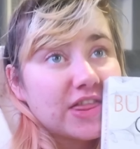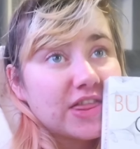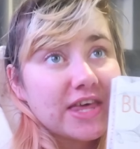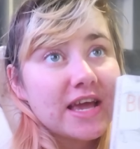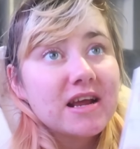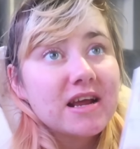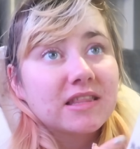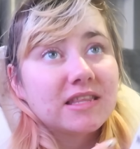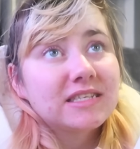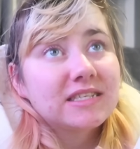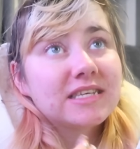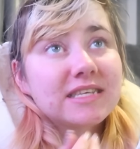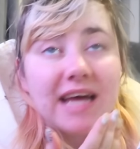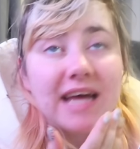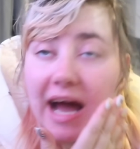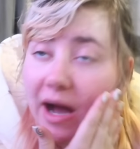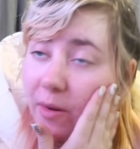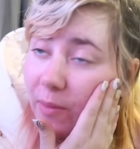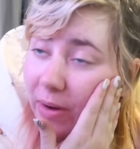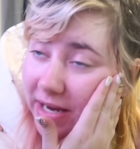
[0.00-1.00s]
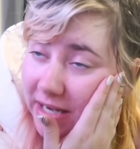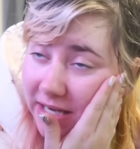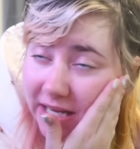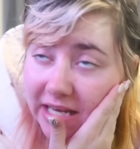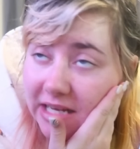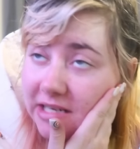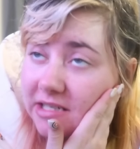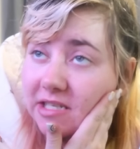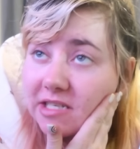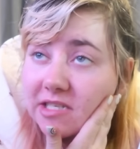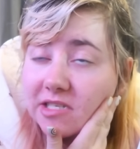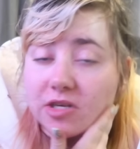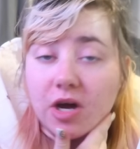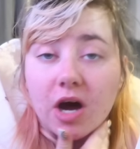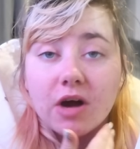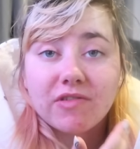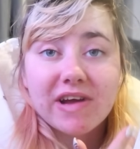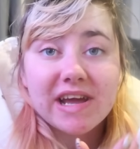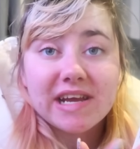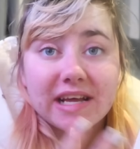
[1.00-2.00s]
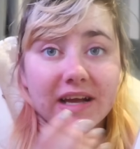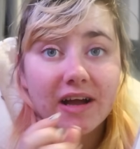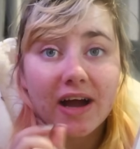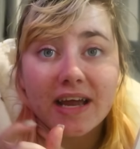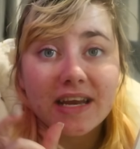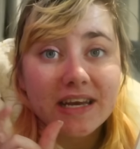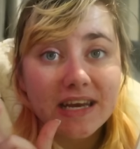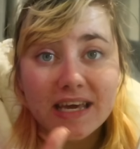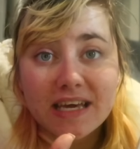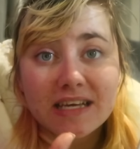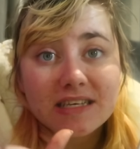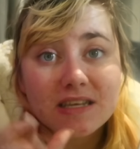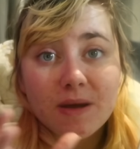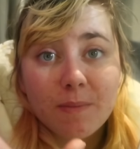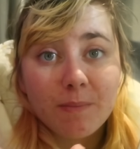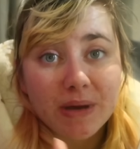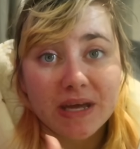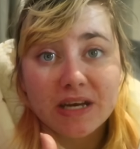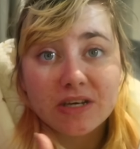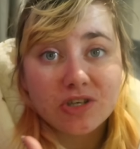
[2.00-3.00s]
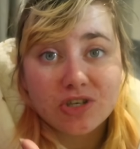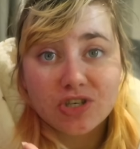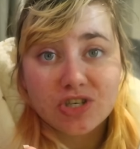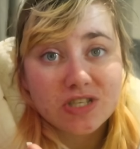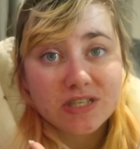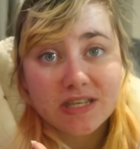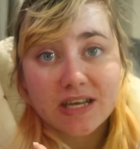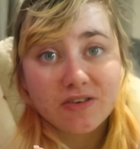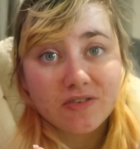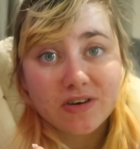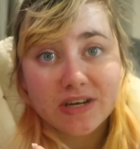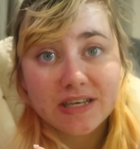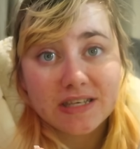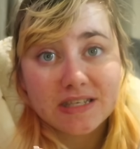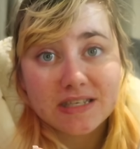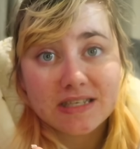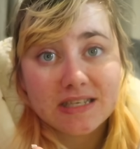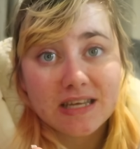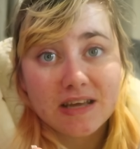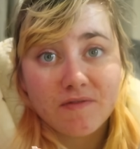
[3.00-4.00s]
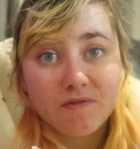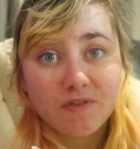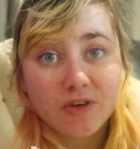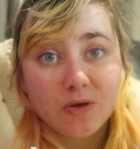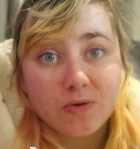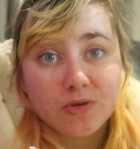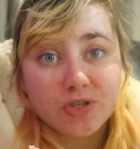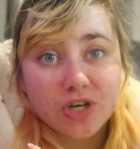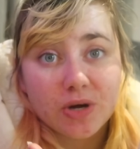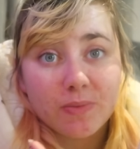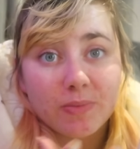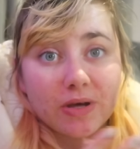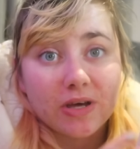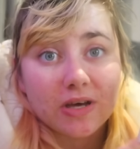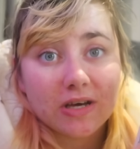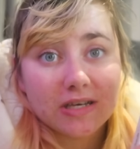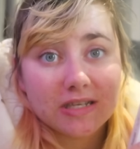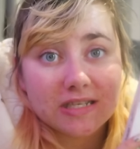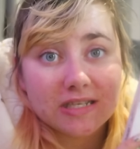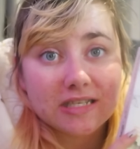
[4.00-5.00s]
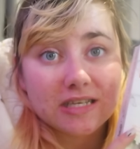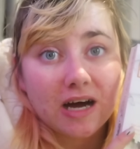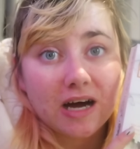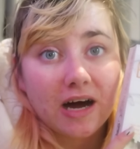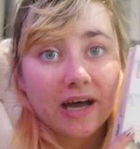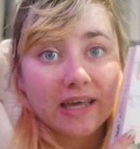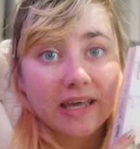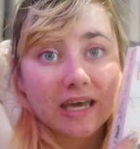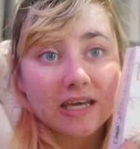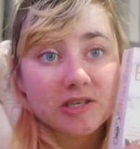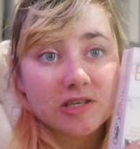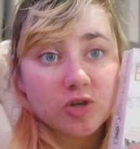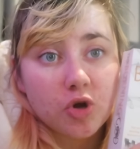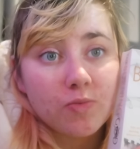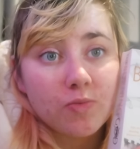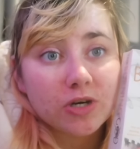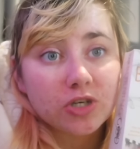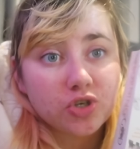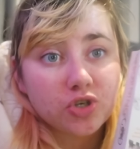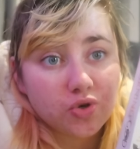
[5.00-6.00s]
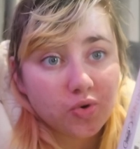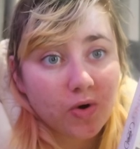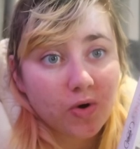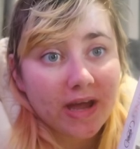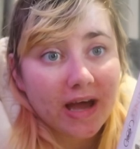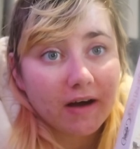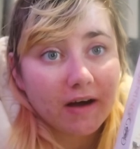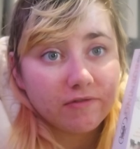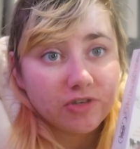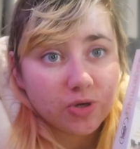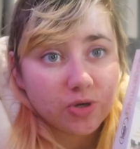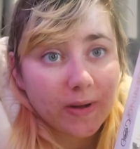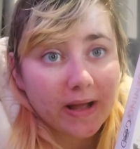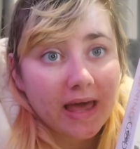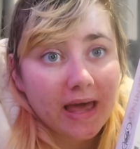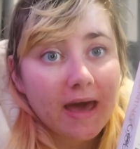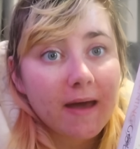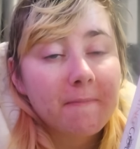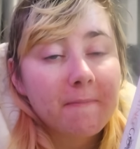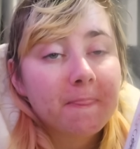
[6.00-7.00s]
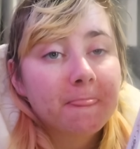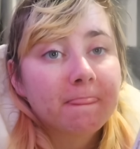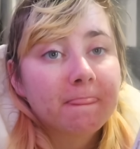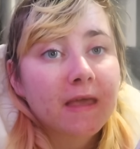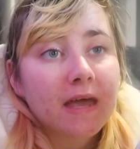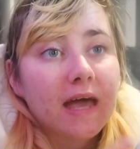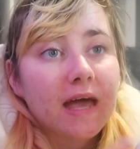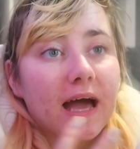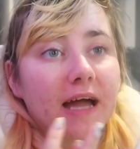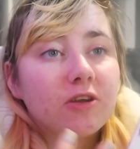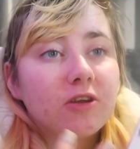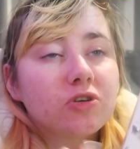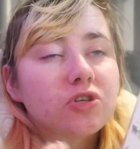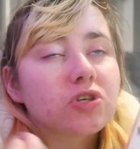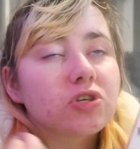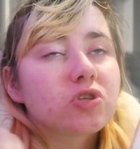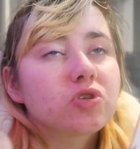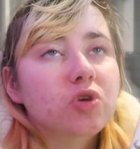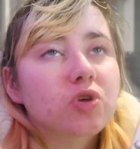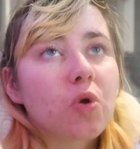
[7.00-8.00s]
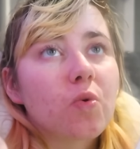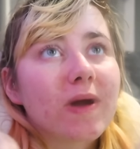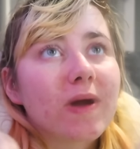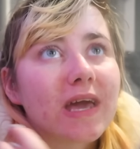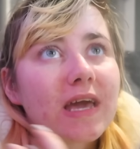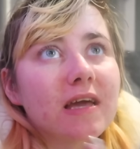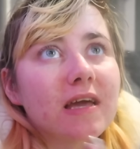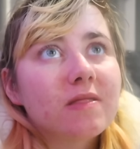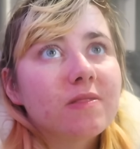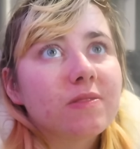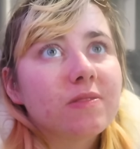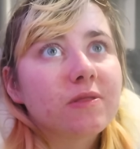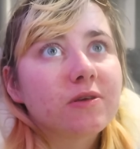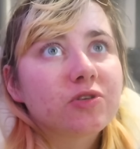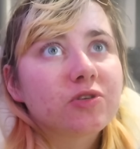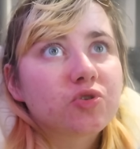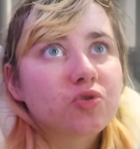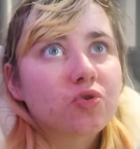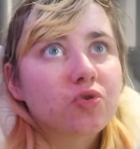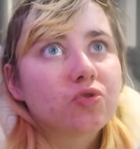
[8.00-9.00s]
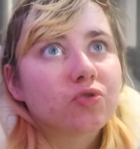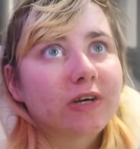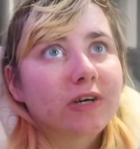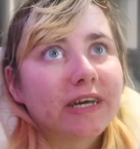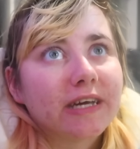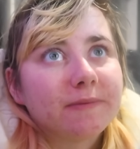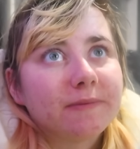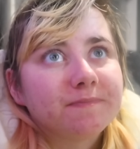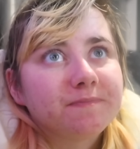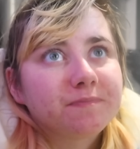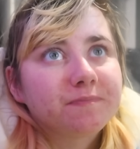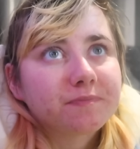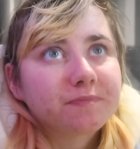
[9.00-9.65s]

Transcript: I think this is how I need to start reading. I need to binge series in future because I get so much joy out of doing it, and you're just so in the story.